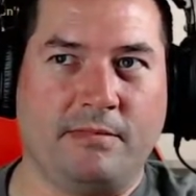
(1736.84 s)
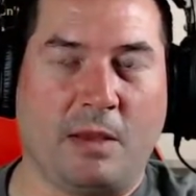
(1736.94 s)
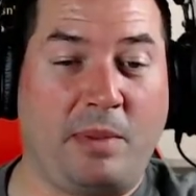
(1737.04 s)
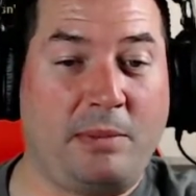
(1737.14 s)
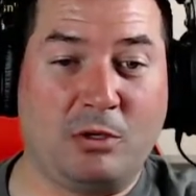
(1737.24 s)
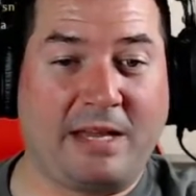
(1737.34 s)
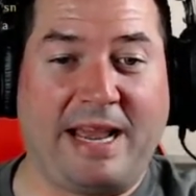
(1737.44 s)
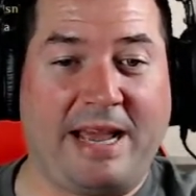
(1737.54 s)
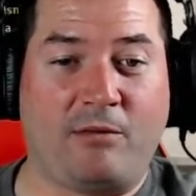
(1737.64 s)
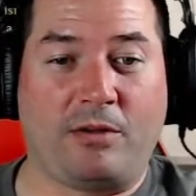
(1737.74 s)
people could
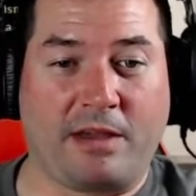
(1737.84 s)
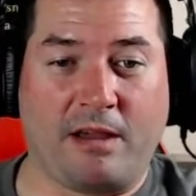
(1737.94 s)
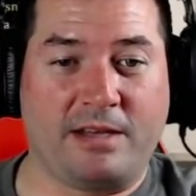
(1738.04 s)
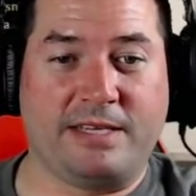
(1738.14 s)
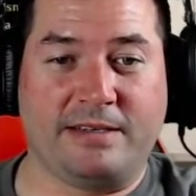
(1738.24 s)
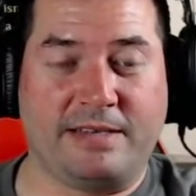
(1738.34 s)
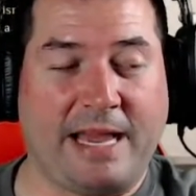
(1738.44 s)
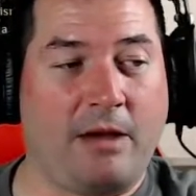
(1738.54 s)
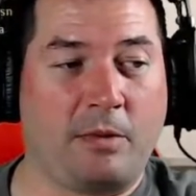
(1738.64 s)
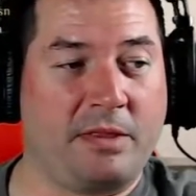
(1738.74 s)
have all the content
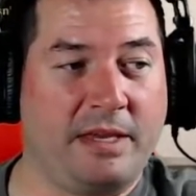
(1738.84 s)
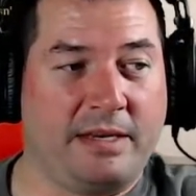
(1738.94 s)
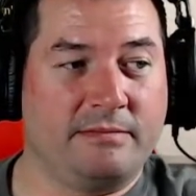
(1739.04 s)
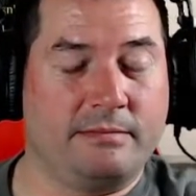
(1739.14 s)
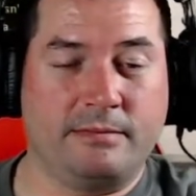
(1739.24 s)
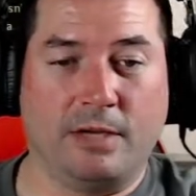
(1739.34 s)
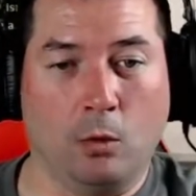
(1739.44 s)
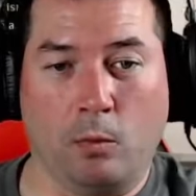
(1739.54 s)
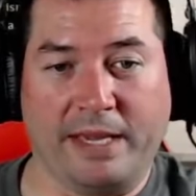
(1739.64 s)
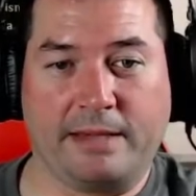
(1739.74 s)
down within a
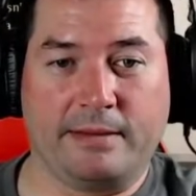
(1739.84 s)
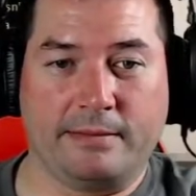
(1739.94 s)
week.